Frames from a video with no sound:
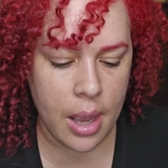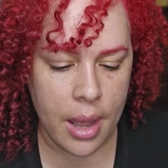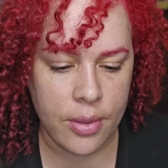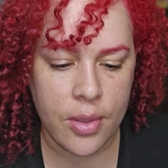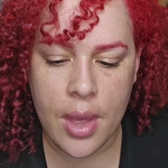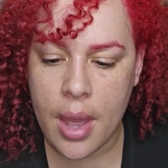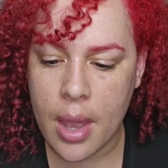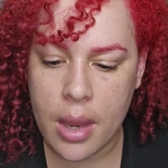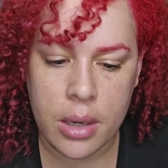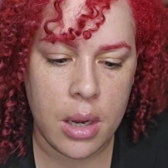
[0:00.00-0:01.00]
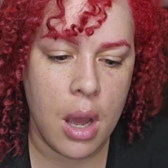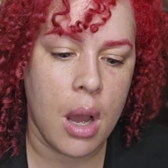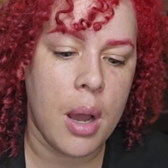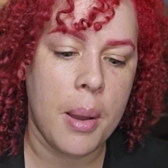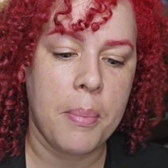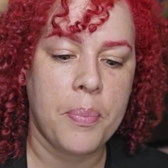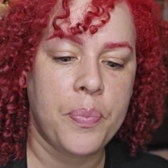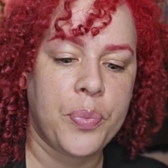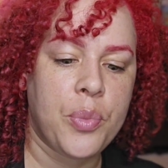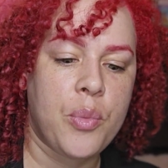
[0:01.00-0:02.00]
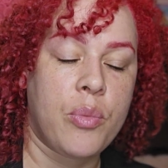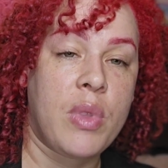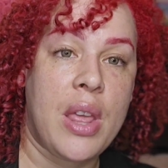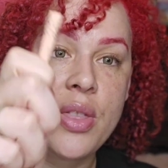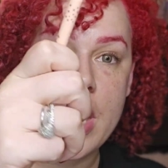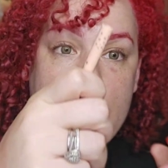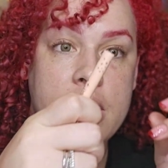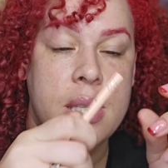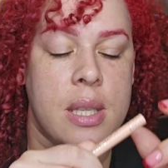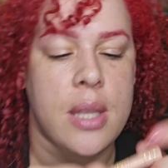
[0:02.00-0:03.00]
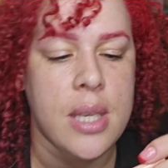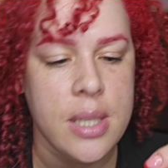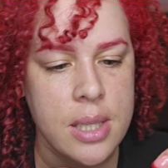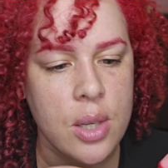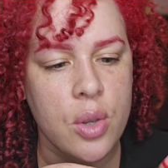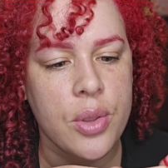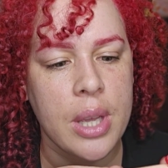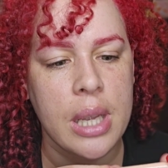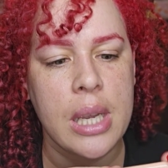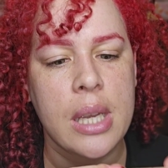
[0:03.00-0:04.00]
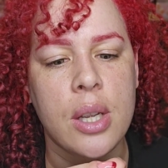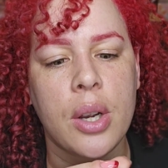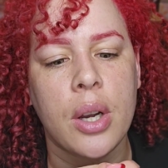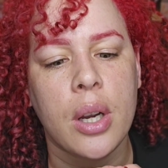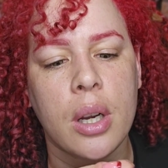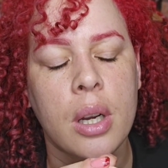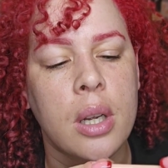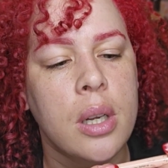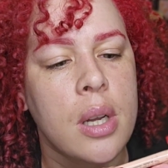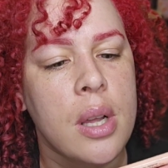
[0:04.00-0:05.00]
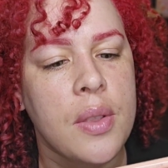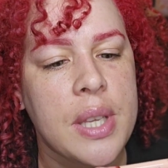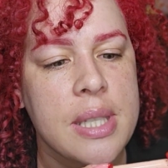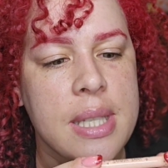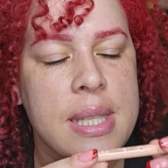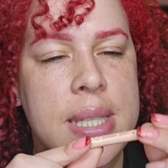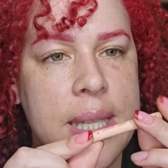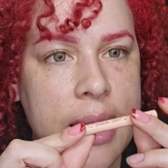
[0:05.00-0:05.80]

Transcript: And then this little thing here, this is